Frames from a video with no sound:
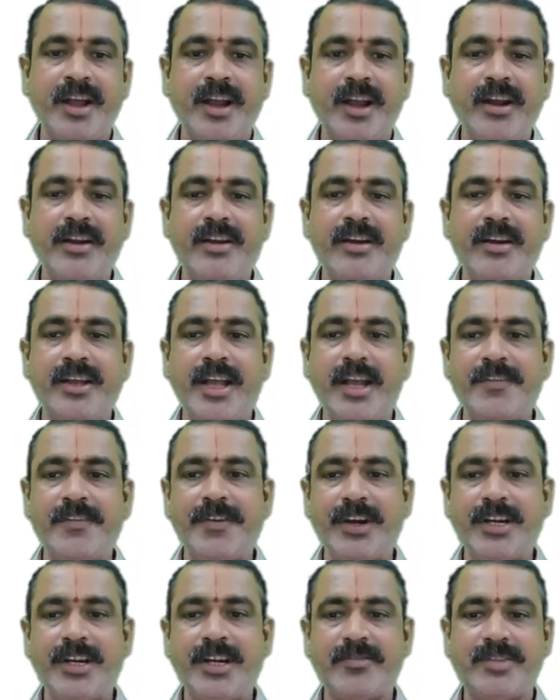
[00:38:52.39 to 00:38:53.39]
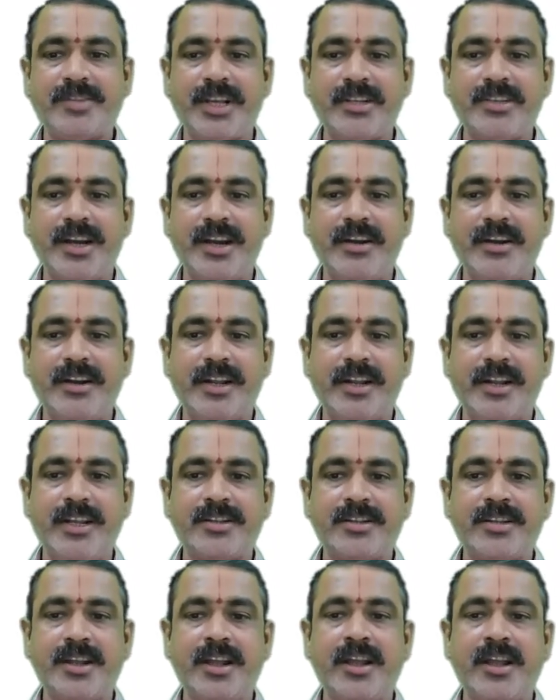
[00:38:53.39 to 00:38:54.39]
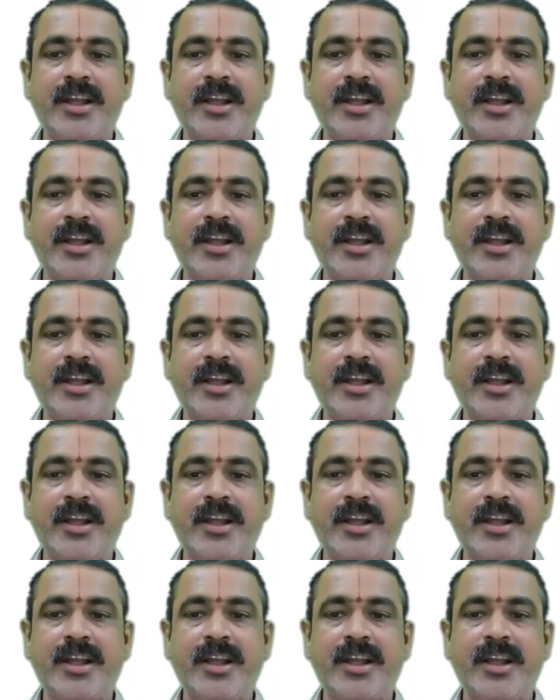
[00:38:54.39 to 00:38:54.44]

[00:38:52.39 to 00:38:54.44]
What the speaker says: and the effect of such entries